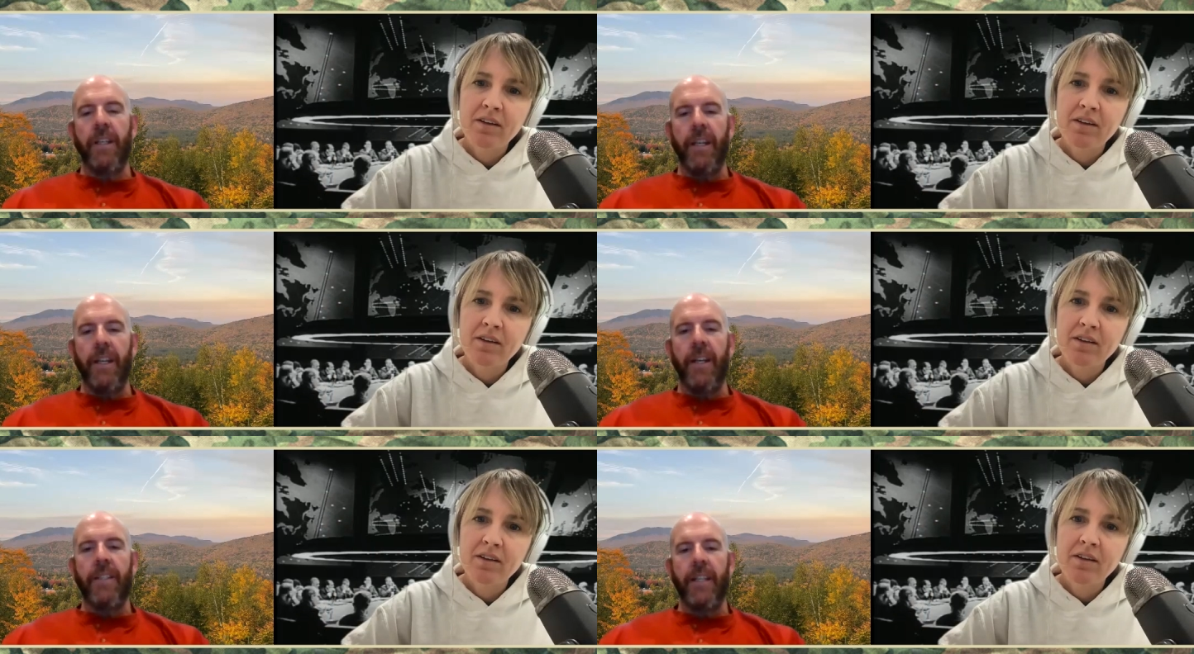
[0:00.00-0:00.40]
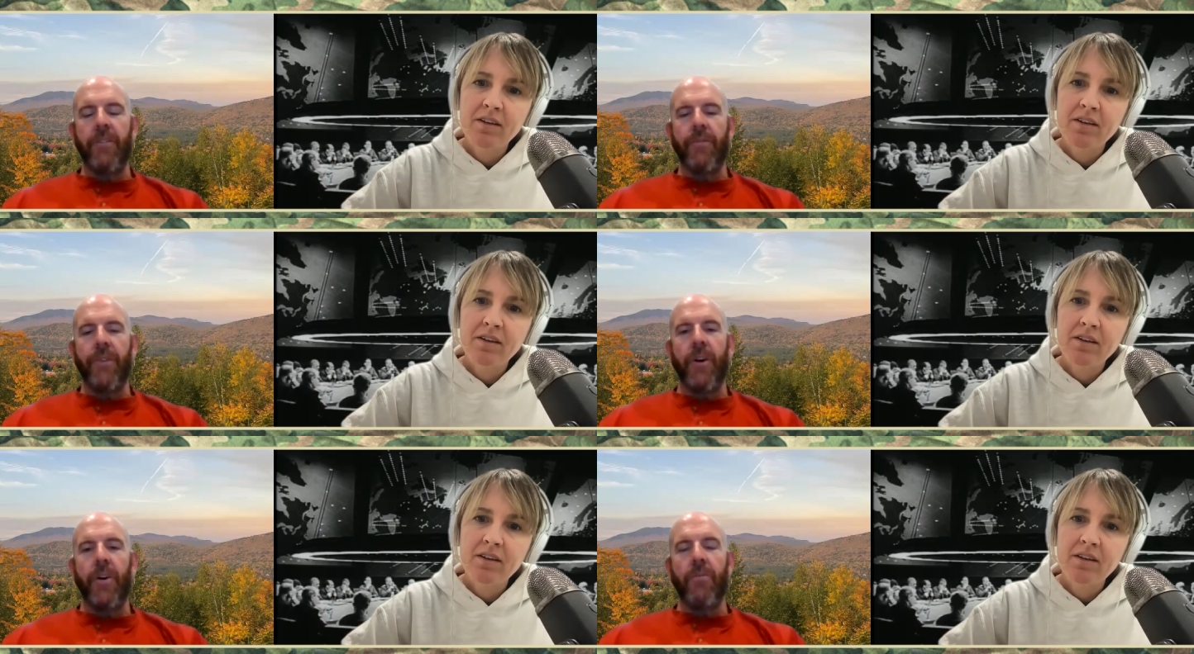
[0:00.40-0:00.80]
Speaker 1: They
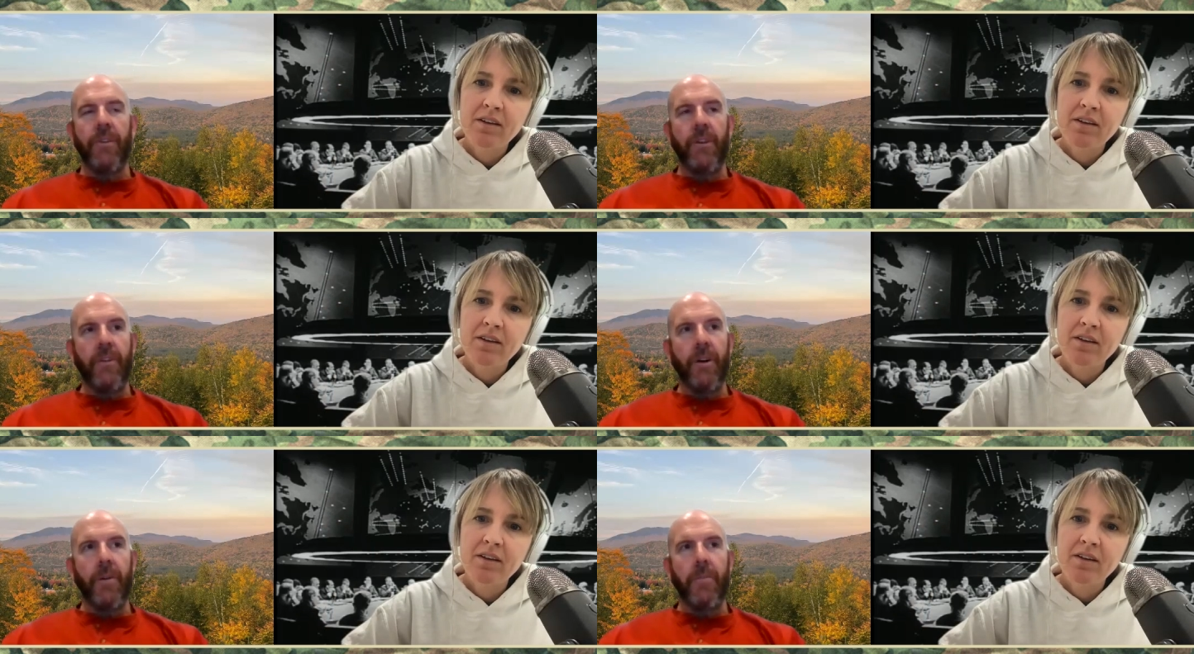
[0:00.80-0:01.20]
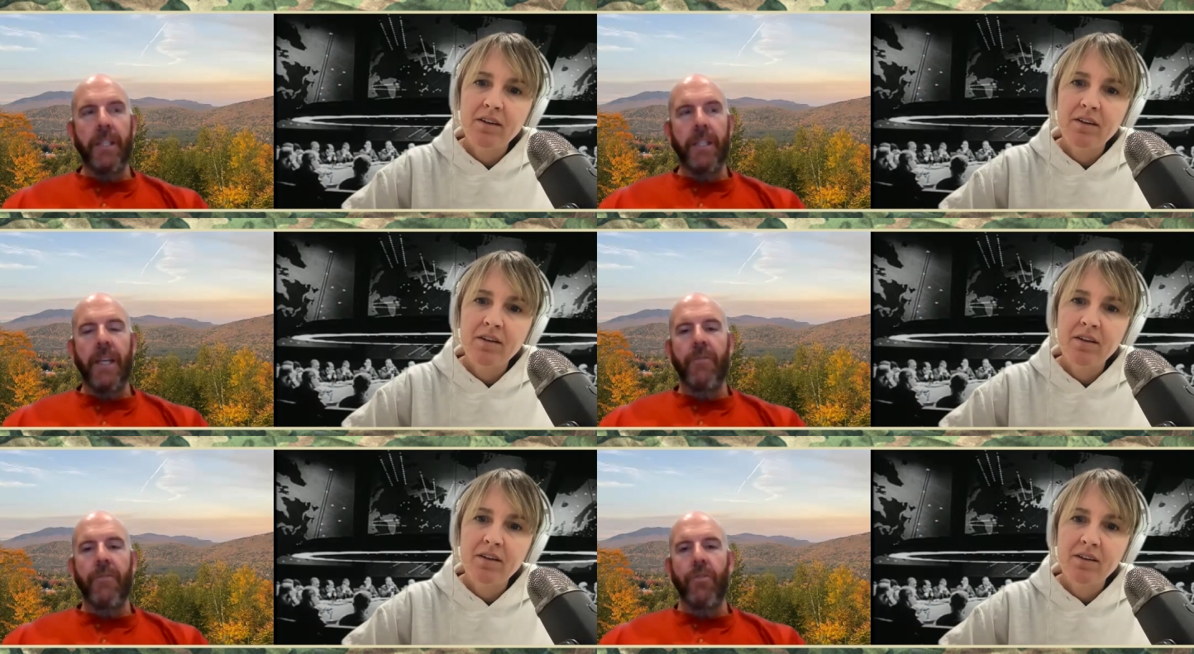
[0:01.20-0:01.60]
don't follow them very well, but
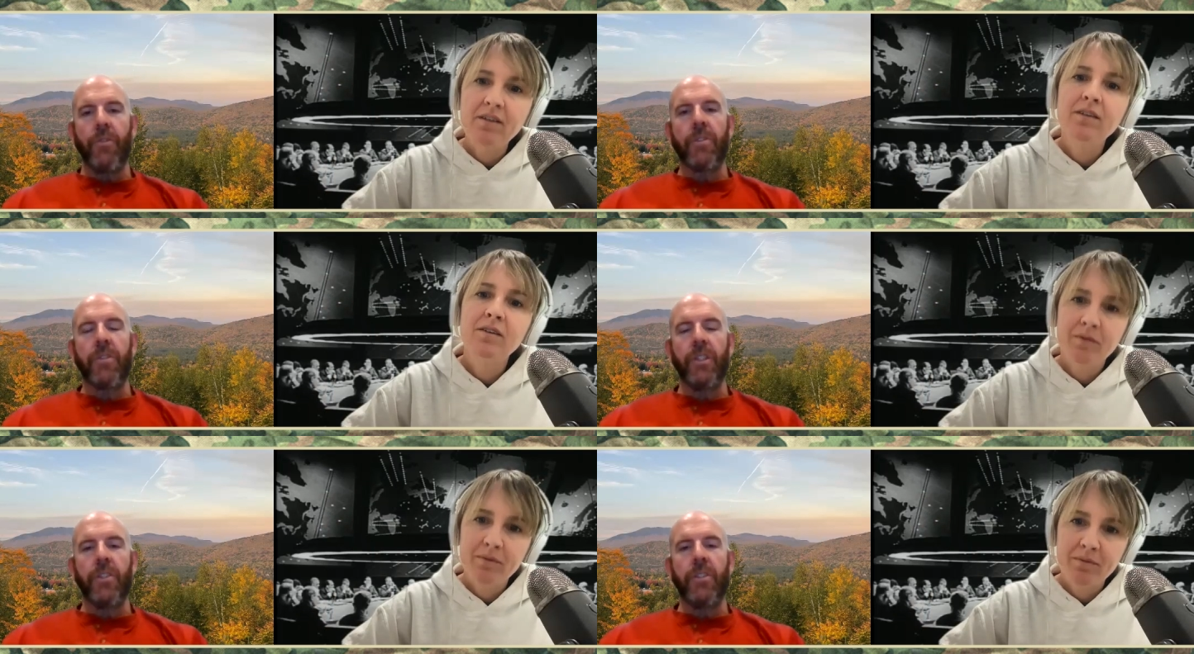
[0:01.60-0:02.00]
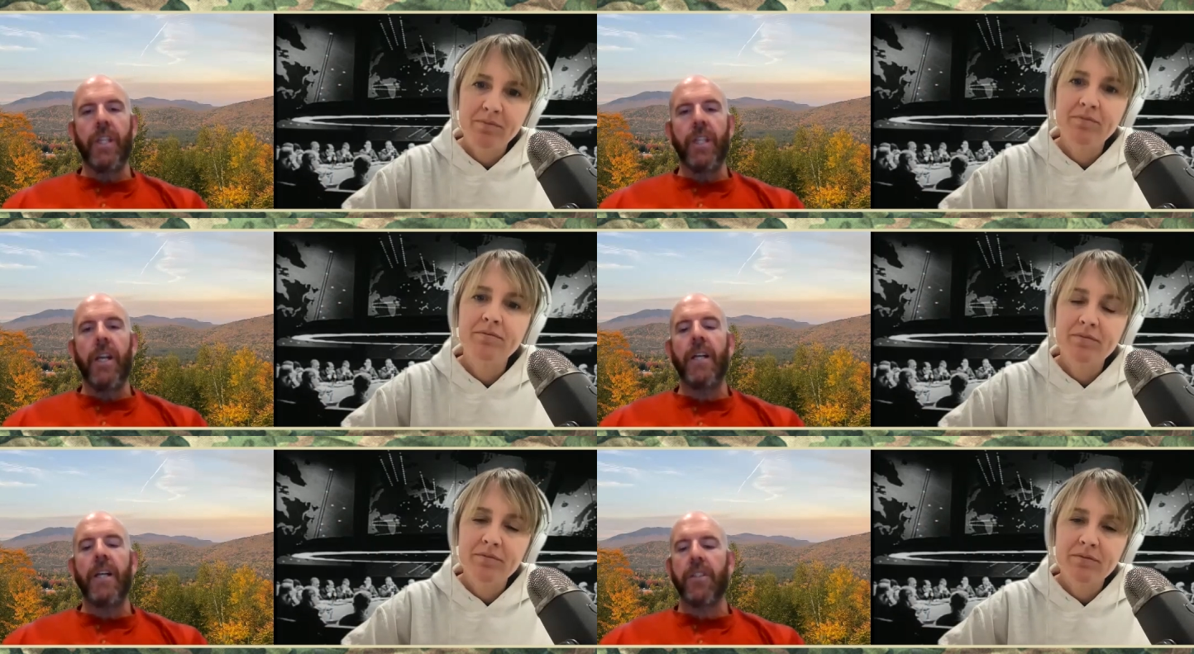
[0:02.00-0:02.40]
they have rules. So
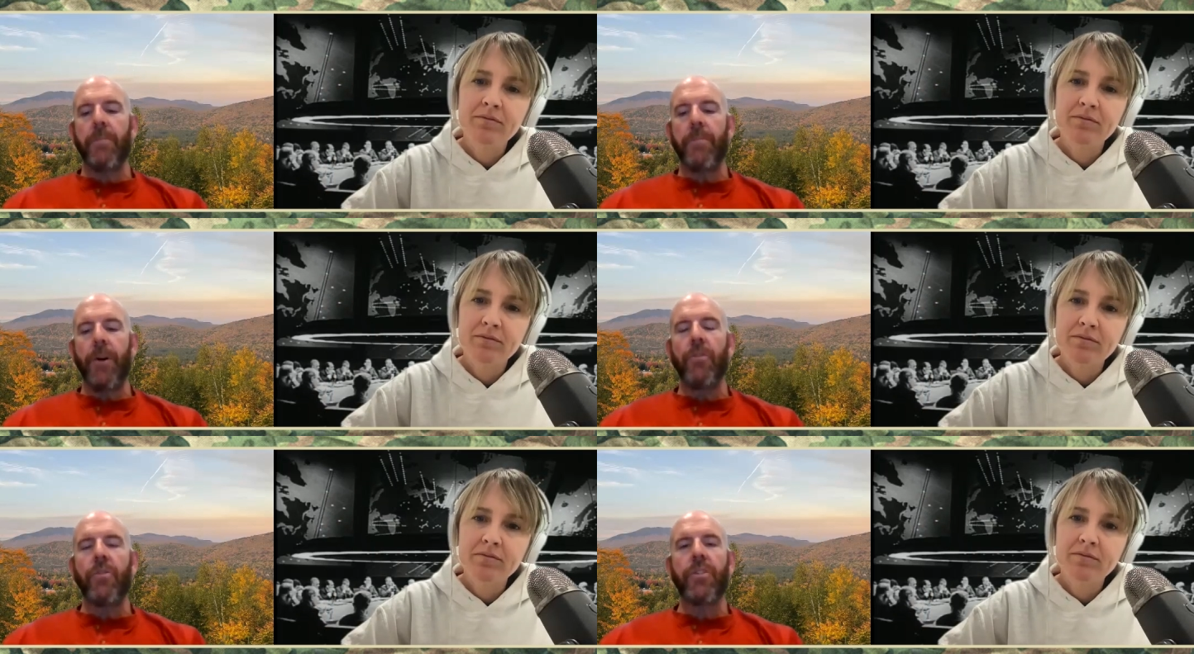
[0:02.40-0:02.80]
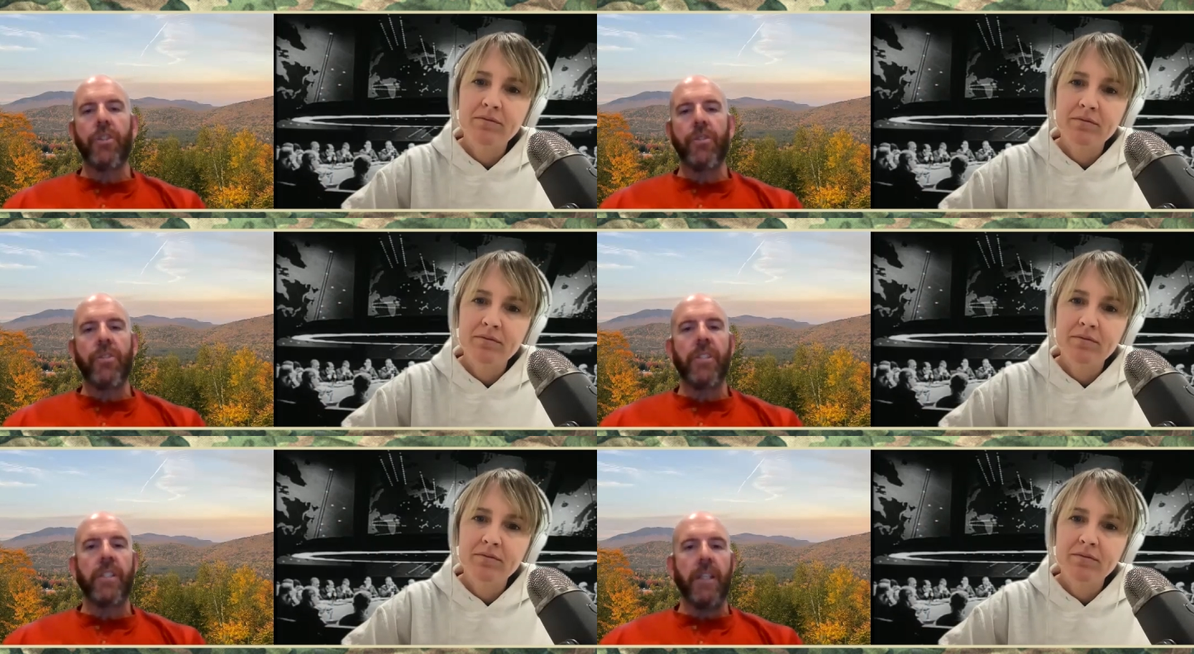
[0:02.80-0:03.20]
they're not supposed
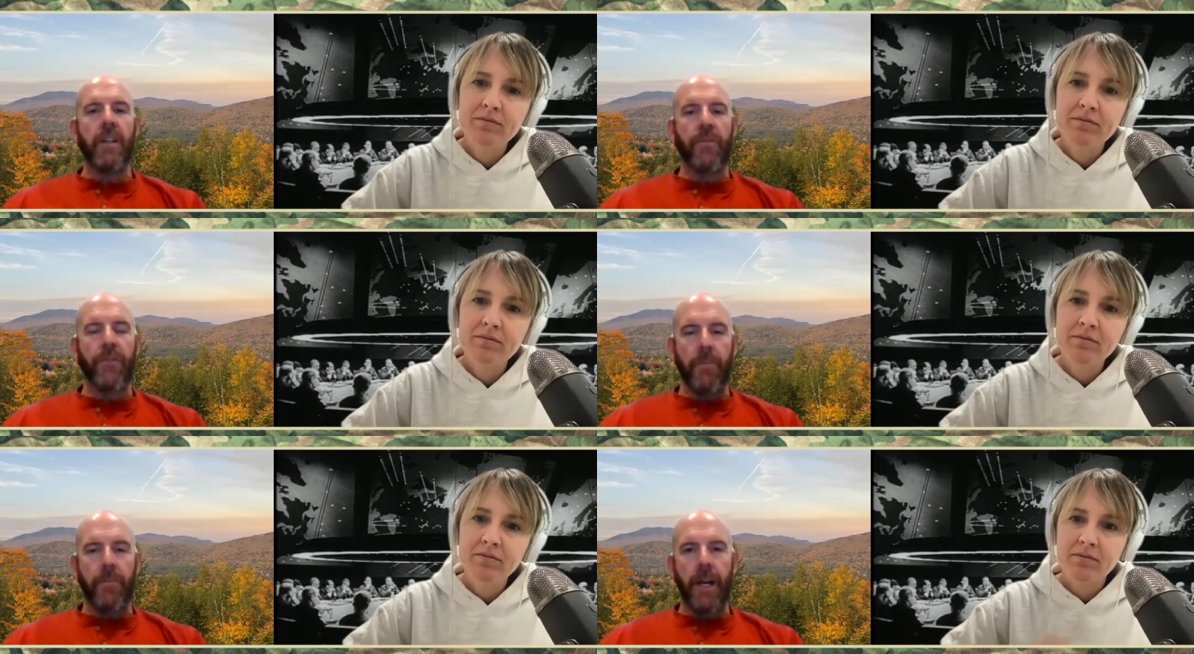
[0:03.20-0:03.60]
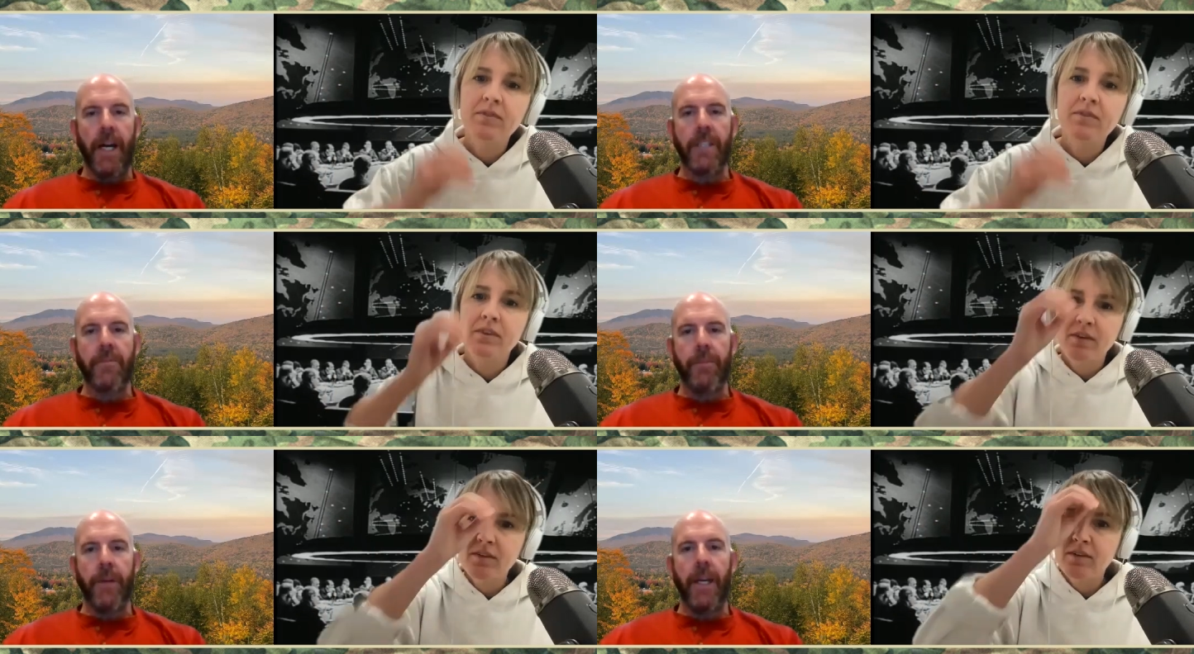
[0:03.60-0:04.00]
to steal from
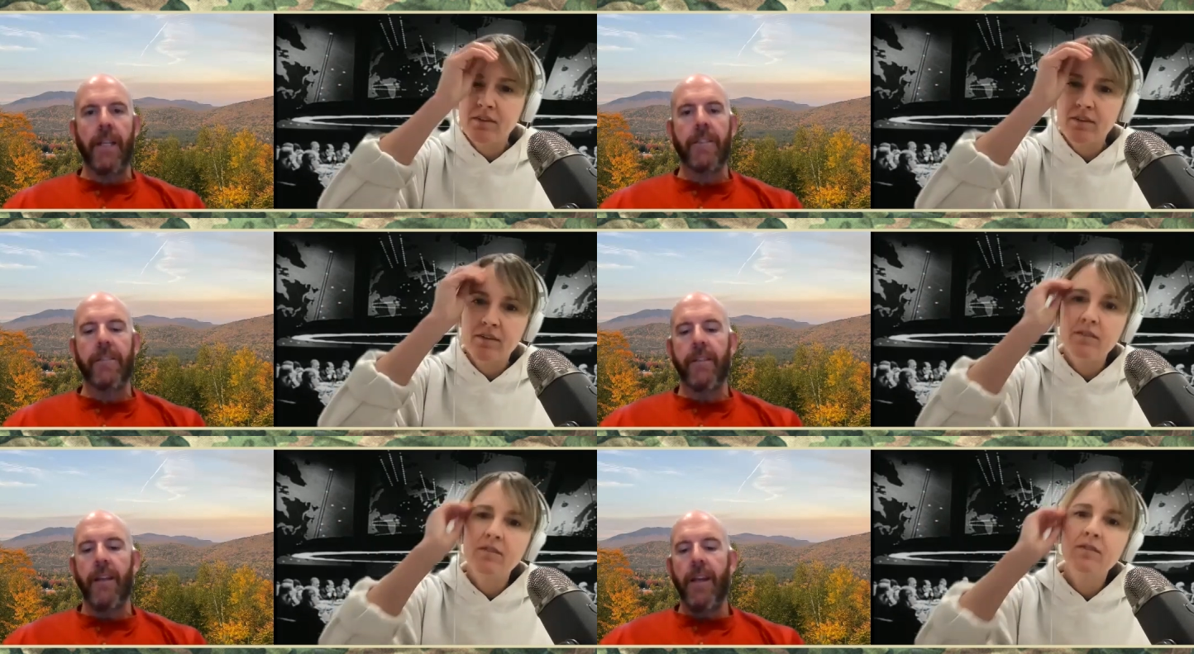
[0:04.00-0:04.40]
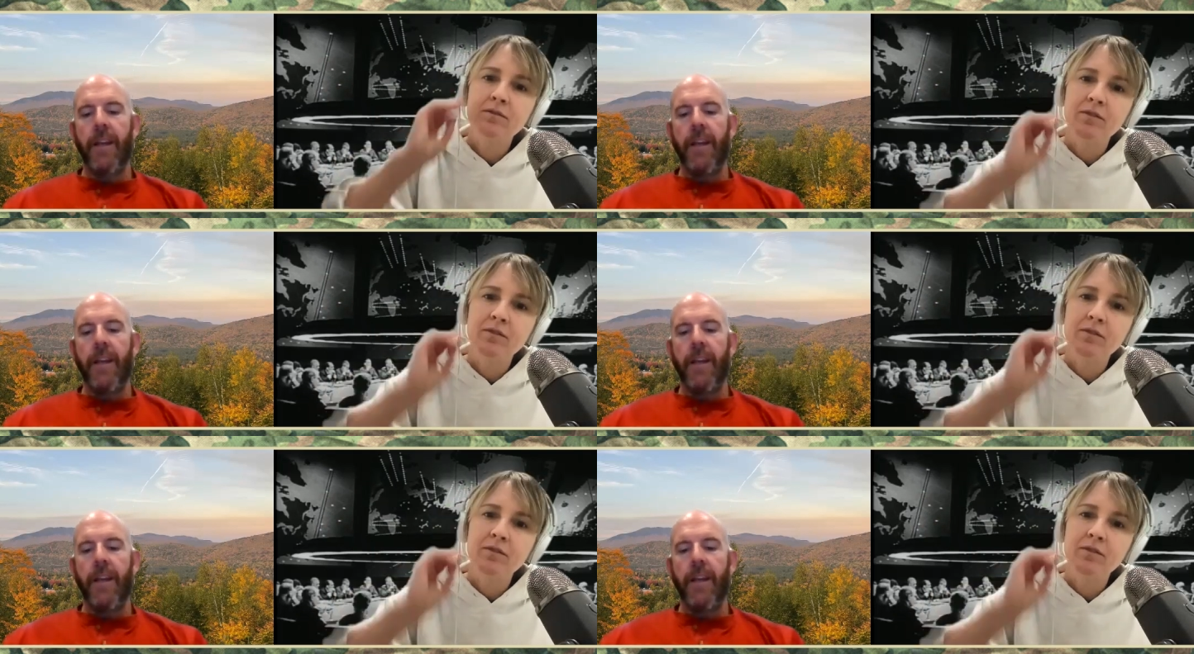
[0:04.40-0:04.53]
prospects.